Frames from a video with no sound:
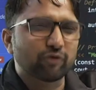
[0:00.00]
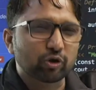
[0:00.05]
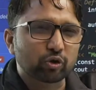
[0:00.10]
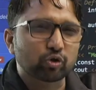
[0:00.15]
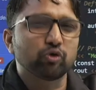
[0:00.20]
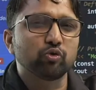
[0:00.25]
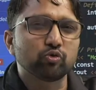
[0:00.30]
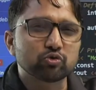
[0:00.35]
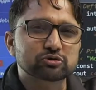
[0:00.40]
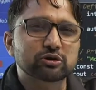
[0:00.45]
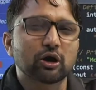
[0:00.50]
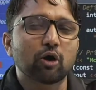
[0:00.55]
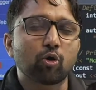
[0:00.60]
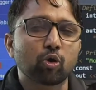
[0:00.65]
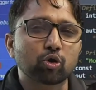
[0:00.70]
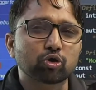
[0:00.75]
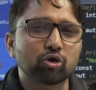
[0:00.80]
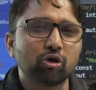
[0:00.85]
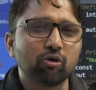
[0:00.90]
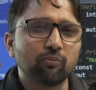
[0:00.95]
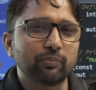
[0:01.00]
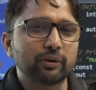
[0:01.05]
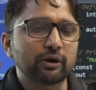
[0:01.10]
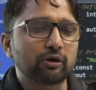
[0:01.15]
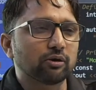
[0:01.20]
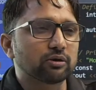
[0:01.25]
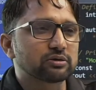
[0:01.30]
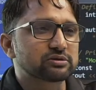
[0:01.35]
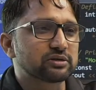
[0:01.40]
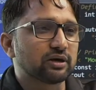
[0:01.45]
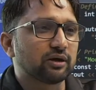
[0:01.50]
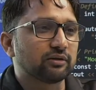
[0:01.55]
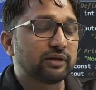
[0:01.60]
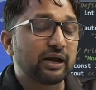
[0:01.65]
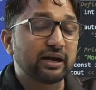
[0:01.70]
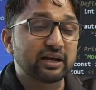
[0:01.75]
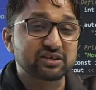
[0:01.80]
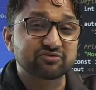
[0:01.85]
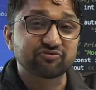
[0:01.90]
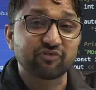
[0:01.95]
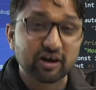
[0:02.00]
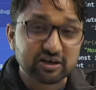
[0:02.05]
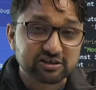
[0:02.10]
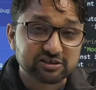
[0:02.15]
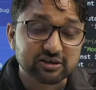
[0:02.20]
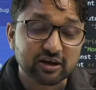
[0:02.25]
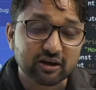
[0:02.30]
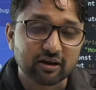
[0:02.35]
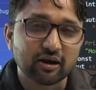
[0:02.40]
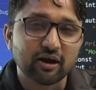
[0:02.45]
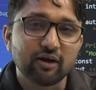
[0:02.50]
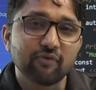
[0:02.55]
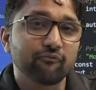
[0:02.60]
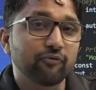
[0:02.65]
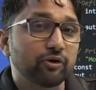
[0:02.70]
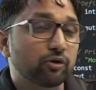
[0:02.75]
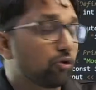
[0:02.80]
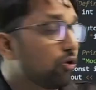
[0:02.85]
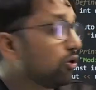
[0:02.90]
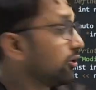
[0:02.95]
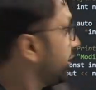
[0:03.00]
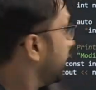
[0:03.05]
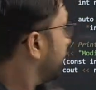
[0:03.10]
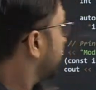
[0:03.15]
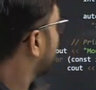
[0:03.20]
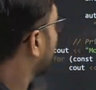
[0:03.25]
to use the auto because that is faster. We do not need to